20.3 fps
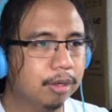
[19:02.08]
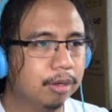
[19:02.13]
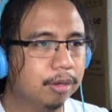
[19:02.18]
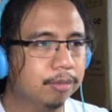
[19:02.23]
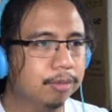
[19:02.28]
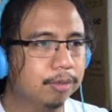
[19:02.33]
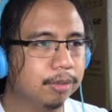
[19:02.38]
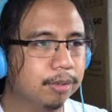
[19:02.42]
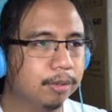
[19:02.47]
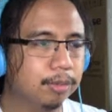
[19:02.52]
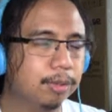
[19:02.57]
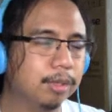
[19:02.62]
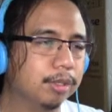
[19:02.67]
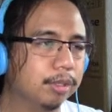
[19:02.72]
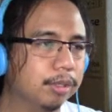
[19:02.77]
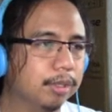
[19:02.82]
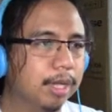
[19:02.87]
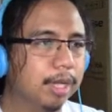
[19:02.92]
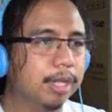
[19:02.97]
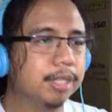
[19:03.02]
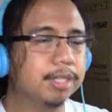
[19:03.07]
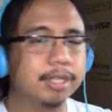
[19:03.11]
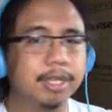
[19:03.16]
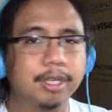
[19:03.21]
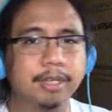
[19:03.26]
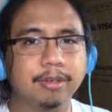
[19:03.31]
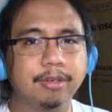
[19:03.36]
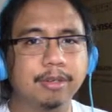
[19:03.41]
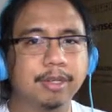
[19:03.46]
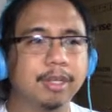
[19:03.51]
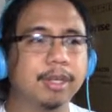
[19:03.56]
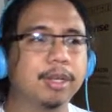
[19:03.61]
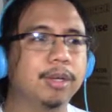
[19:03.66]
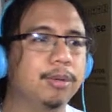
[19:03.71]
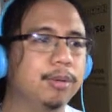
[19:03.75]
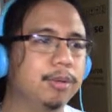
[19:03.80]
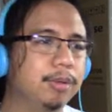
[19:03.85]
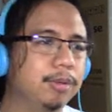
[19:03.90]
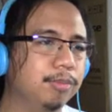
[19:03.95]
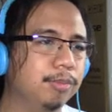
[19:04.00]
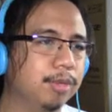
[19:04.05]
after, well, as Henry, I
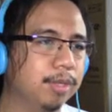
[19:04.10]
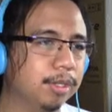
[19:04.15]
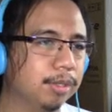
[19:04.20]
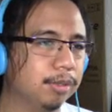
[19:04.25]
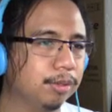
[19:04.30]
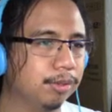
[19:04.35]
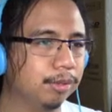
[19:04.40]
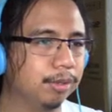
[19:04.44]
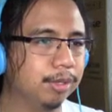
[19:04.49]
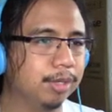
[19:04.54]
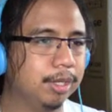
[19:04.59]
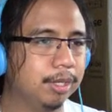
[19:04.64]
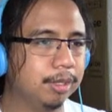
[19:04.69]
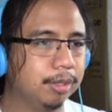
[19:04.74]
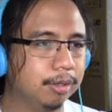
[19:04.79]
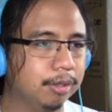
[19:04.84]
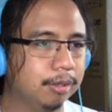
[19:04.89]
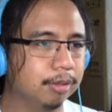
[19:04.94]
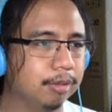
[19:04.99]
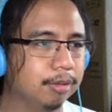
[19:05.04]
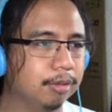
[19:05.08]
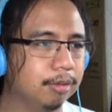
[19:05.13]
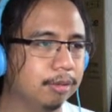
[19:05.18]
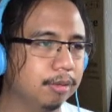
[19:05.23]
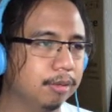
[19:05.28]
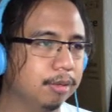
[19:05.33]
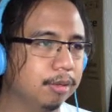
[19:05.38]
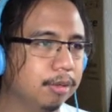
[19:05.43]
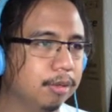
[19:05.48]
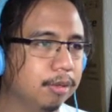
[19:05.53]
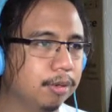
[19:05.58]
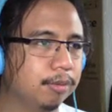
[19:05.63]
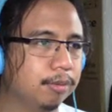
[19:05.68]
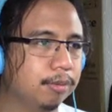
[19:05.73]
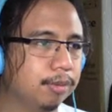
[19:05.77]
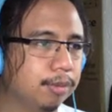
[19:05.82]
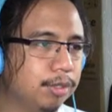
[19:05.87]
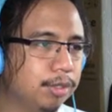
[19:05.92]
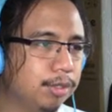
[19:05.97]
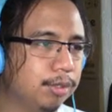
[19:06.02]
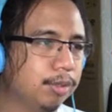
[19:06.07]
wouldn't mind looking
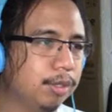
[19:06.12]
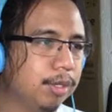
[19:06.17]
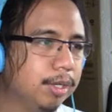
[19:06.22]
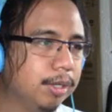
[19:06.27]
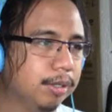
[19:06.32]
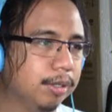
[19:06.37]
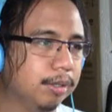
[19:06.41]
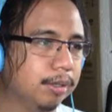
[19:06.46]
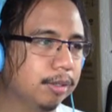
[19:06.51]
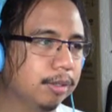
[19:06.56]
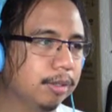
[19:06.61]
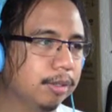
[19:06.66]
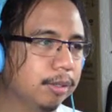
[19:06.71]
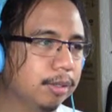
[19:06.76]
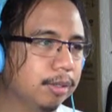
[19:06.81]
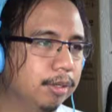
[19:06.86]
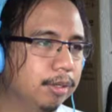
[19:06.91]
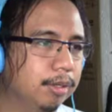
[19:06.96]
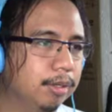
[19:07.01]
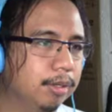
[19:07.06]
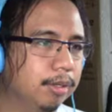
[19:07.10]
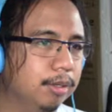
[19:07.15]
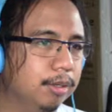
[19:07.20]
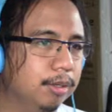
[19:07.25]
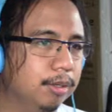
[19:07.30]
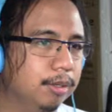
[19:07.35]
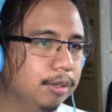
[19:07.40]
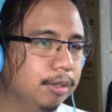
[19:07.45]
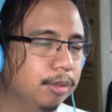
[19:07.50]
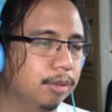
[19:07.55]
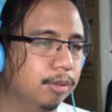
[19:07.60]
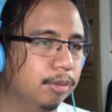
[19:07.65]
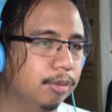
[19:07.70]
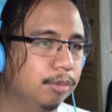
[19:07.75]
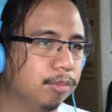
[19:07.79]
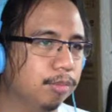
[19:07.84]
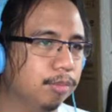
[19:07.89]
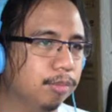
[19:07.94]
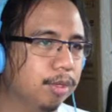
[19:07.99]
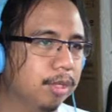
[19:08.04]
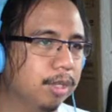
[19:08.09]
after Julia.
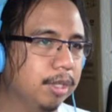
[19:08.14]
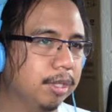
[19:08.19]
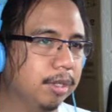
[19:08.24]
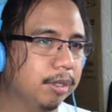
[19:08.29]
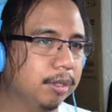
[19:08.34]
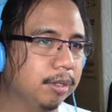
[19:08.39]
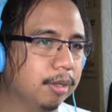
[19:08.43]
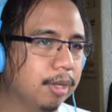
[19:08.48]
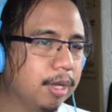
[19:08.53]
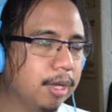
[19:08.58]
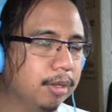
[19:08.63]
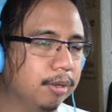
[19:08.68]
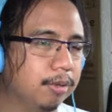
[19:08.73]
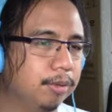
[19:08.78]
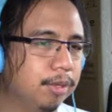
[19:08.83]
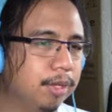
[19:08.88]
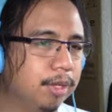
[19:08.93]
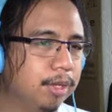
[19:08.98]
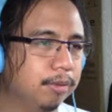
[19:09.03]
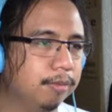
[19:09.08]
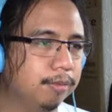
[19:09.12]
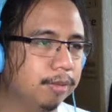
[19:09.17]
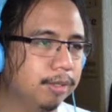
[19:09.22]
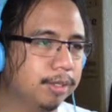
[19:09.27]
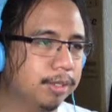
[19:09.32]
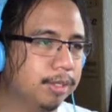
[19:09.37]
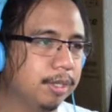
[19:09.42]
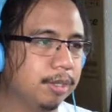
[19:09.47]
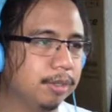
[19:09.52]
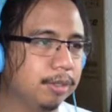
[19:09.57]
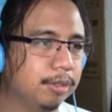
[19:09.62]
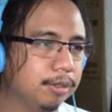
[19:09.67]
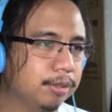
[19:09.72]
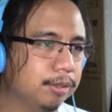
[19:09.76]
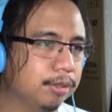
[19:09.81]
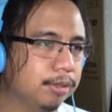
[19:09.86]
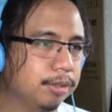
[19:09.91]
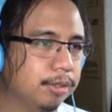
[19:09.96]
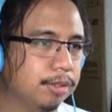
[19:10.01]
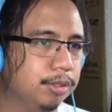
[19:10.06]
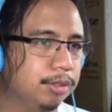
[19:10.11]
But then I don't have the
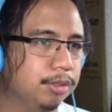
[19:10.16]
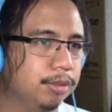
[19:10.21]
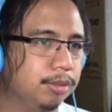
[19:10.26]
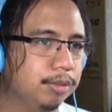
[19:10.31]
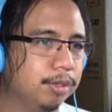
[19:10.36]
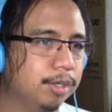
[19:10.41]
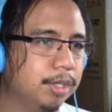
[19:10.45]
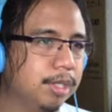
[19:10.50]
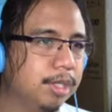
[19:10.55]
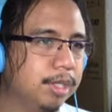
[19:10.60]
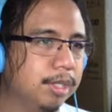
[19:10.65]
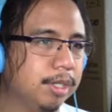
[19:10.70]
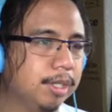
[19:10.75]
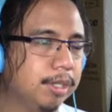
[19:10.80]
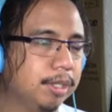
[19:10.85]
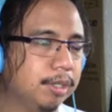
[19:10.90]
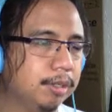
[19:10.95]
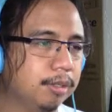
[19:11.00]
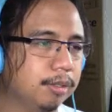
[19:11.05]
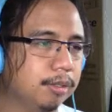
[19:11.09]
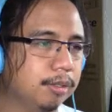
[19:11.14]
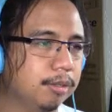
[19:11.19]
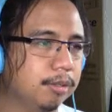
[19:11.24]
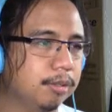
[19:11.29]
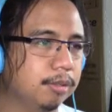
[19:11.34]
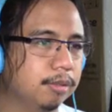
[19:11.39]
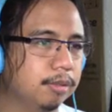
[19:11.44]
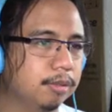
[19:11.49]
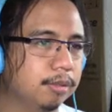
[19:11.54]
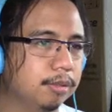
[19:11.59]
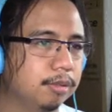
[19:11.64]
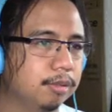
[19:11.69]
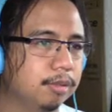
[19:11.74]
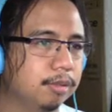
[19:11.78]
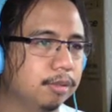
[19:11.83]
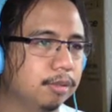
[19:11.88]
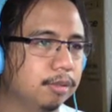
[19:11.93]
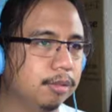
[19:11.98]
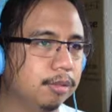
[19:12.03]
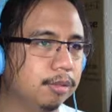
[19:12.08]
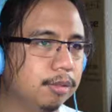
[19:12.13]
skills to really,
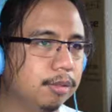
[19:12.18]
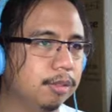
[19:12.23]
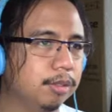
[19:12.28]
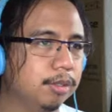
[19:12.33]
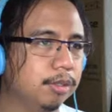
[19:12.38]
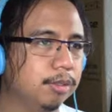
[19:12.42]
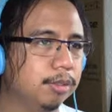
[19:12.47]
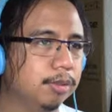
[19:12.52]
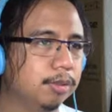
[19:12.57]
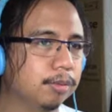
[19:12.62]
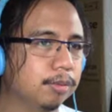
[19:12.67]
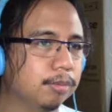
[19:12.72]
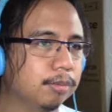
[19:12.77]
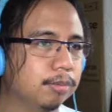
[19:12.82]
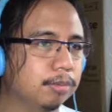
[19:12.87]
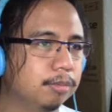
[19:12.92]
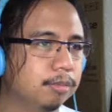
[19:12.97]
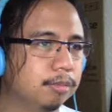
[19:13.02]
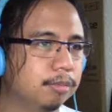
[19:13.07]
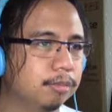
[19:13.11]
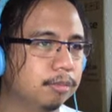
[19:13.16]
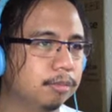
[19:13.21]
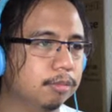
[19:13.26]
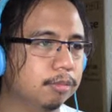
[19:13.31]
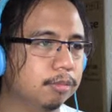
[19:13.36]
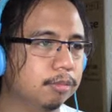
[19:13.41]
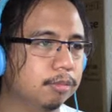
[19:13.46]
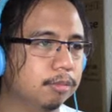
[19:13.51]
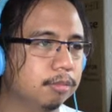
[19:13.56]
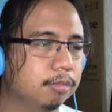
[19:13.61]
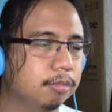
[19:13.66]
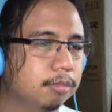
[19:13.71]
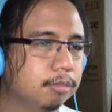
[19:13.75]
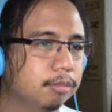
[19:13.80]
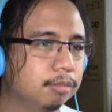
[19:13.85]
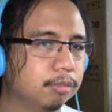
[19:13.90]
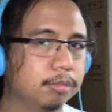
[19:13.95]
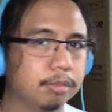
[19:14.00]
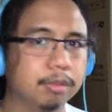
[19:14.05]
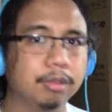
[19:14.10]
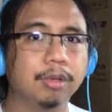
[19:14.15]
you know,
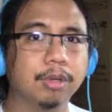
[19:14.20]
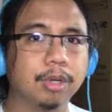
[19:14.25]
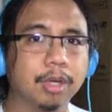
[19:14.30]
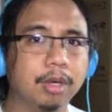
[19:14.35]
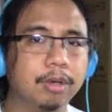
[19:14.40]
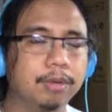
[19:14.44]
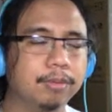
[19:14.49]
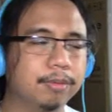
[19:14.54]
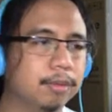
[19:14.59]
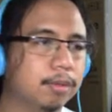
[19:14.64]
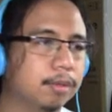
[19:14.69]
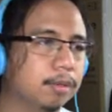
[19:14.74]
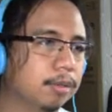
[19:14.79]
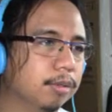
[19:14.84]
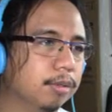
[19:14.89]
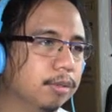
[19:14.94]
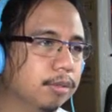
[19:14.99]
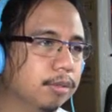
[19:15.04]
look after her.